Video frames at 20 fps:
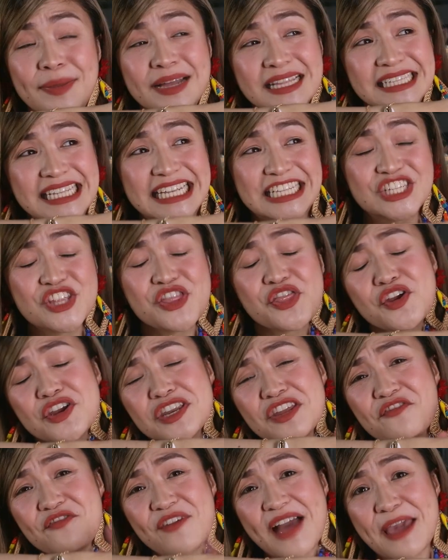But it's
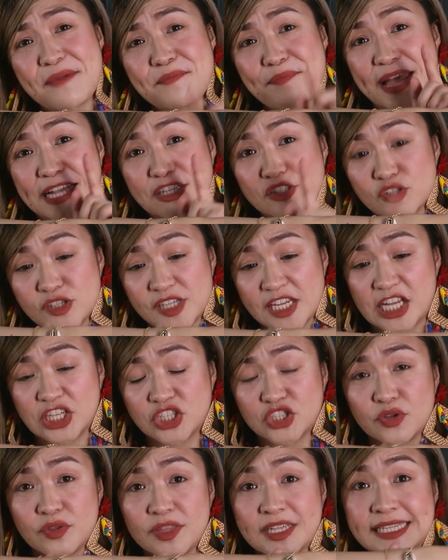35 pesos
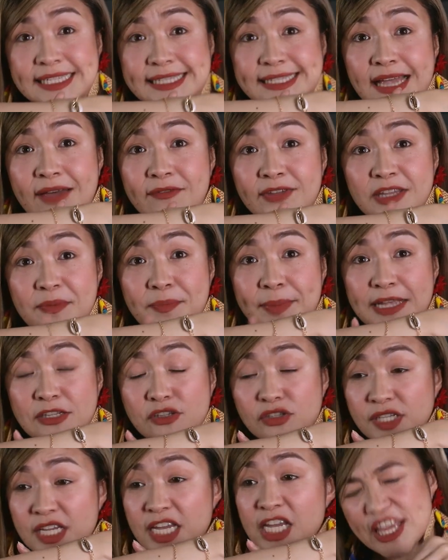each, so this is 70
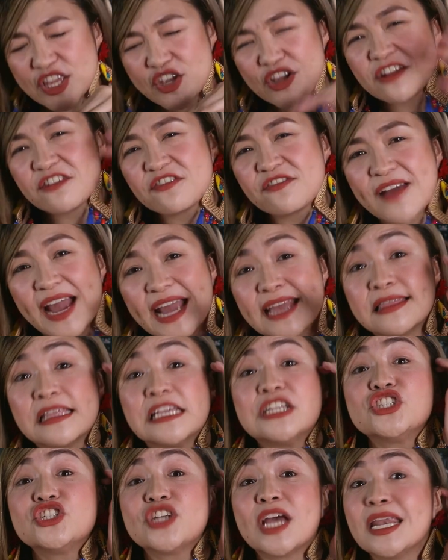pesos. And you can
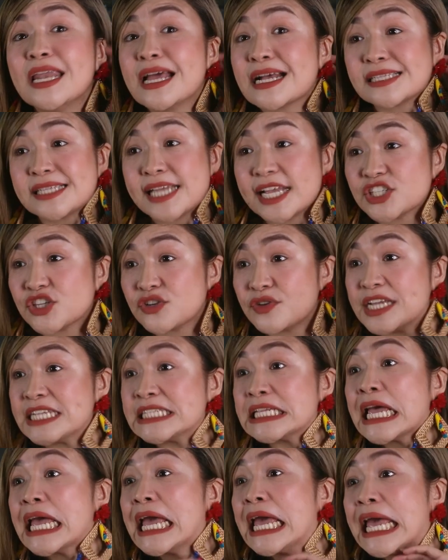find these shell
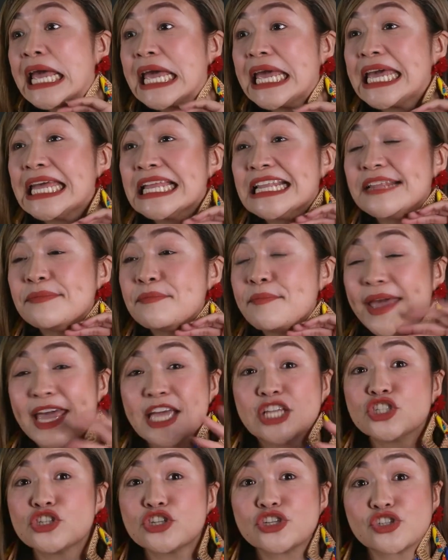accessories in
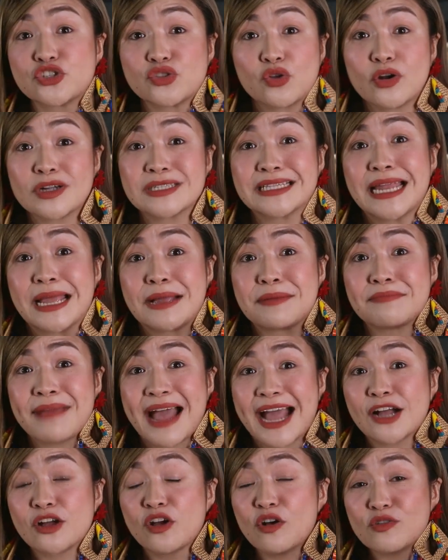major stores like
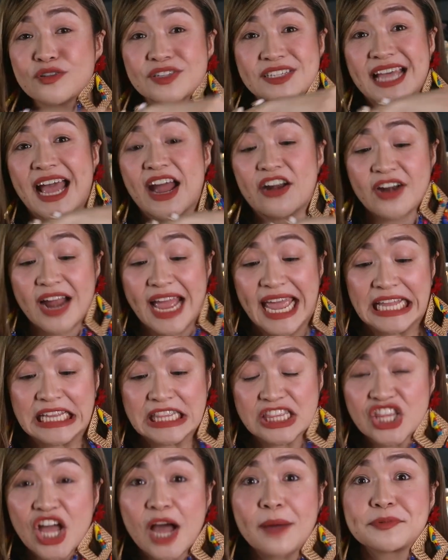Mango, Zara,
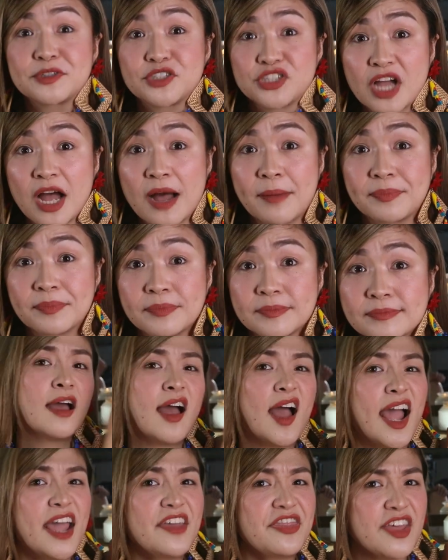and Topshop.
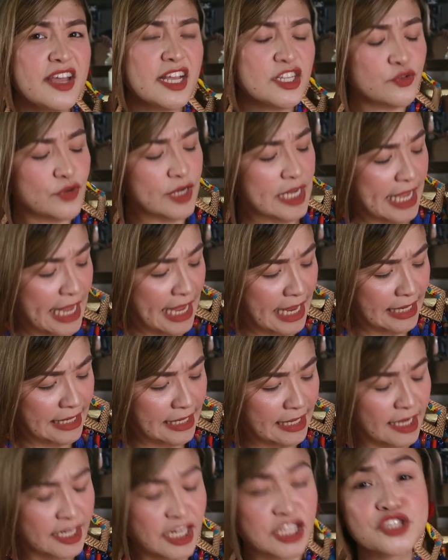I think it's really
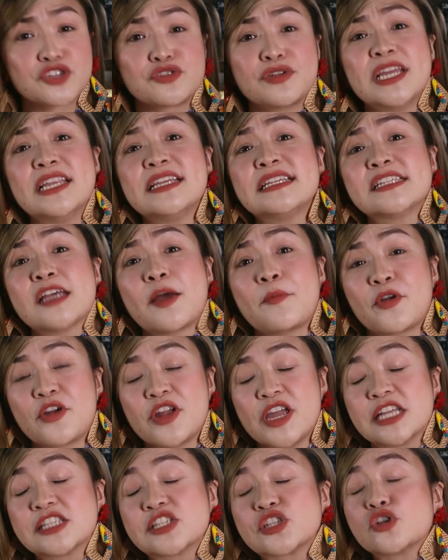elegant, it's really
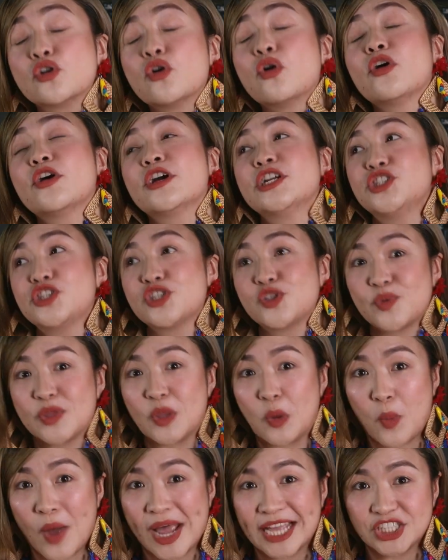summery, it's gorgeous
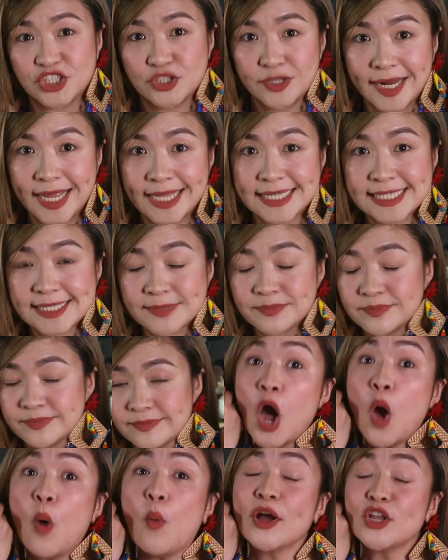with a white dress.
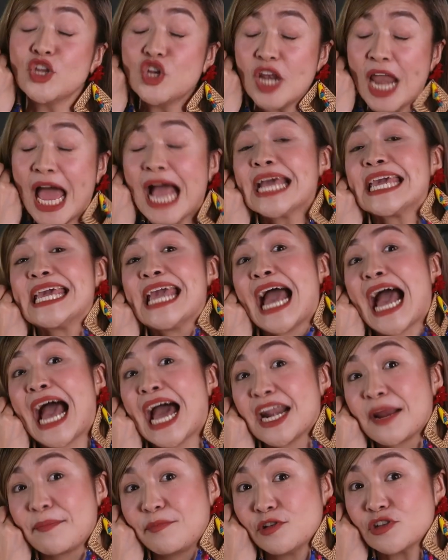Huwag nyo lang
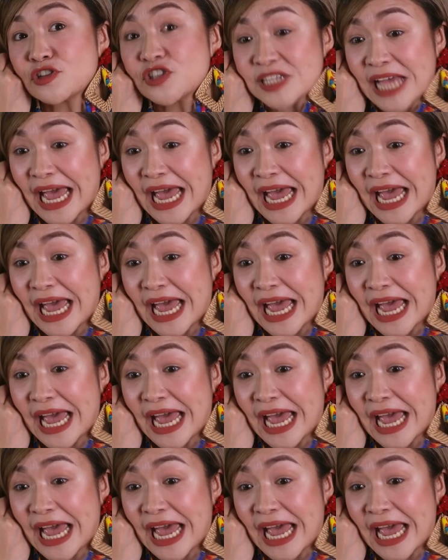ihaharap yung